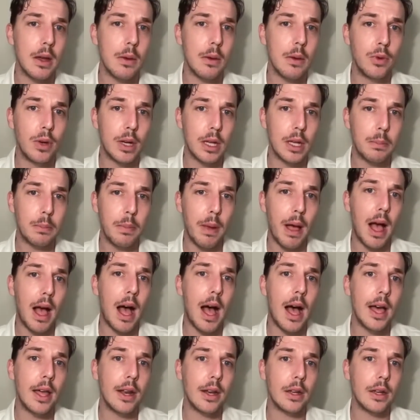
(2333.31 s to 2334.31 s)
really
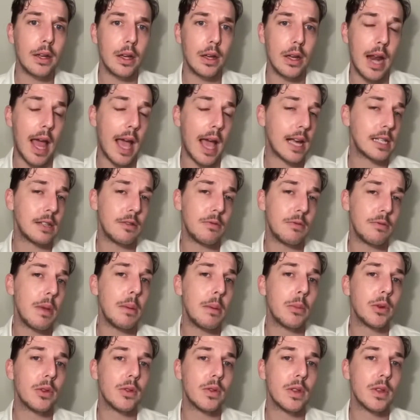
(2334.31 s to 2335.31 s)
an active
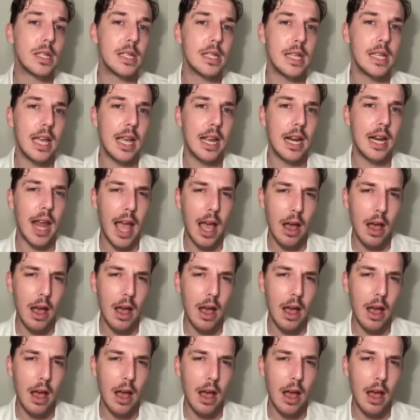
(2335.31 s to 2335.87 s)
member of the scene,